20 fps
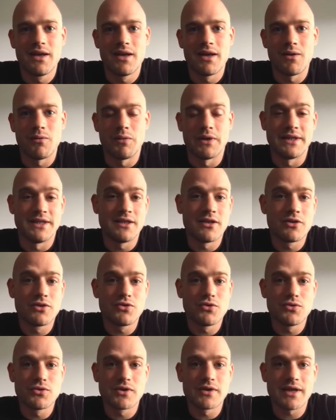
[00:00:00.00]
didn't
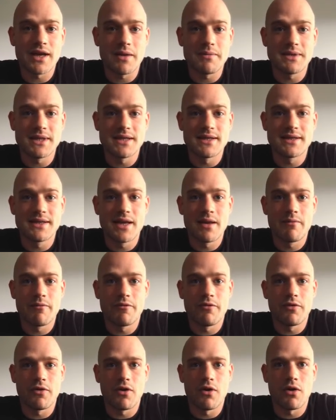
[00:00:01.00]
use a type system
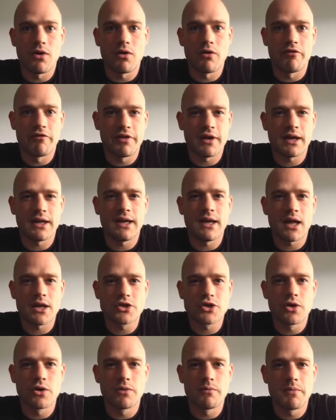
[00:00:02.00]
for a fairly
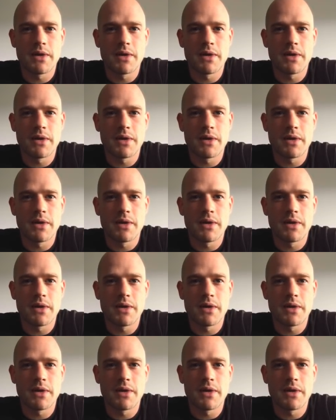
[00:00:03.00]
large code